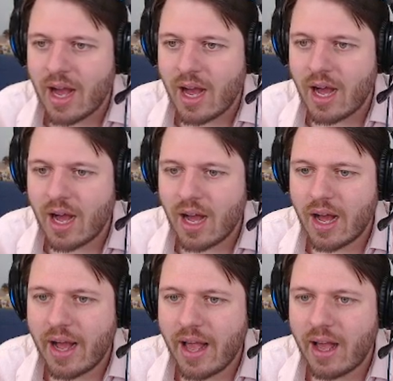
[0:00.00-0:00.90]

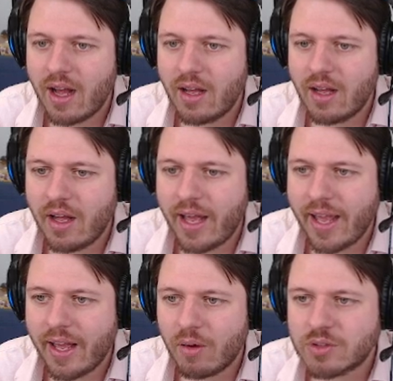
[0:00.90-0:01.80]

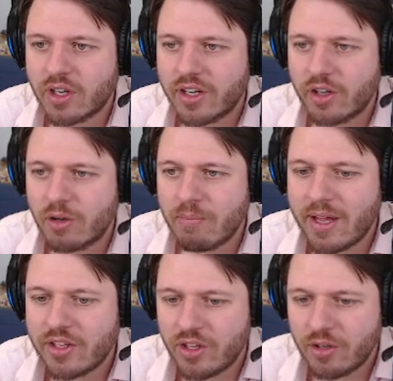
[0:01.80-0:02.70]
Go to
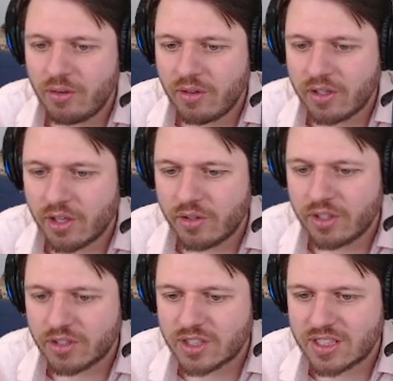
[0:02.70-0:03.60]
menu, go to
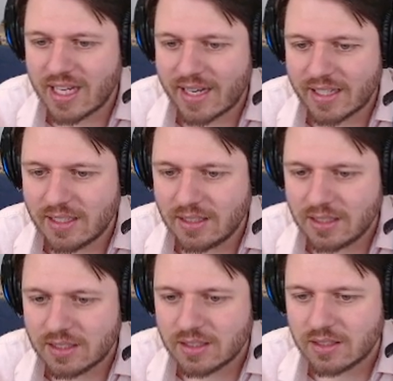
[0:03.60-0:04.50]
your
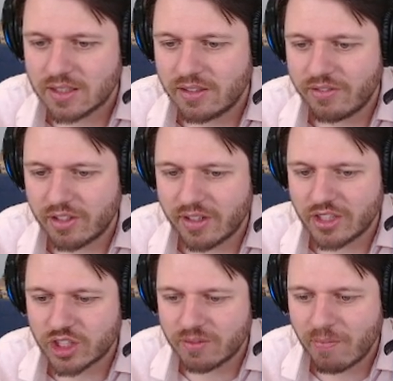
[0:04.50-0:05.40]
settings,
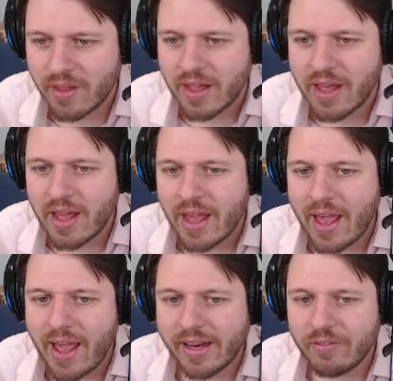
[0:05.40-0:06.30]
configuration,
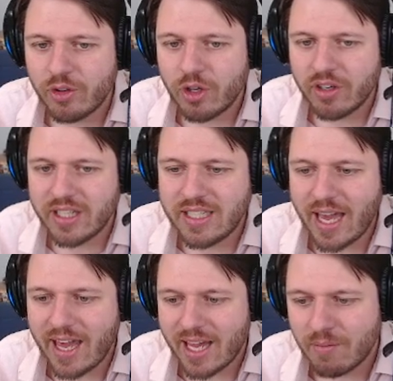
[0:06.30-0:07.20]
and if you go to
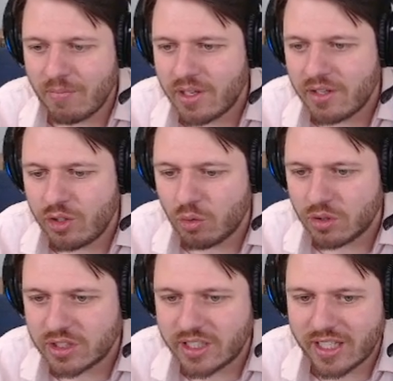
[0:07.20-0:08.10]
game, you
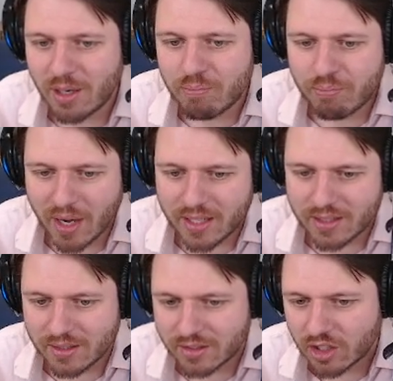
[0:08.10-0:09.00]
will see a
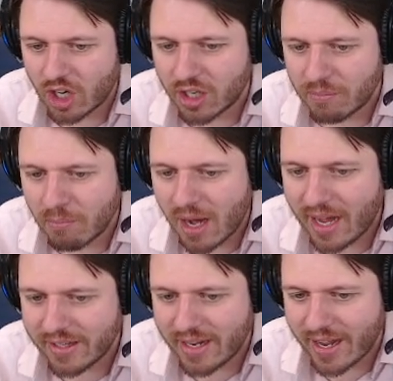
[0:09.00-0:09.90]
button called
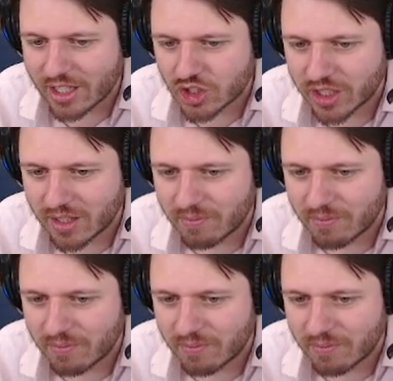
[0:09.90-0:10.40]
mod caching.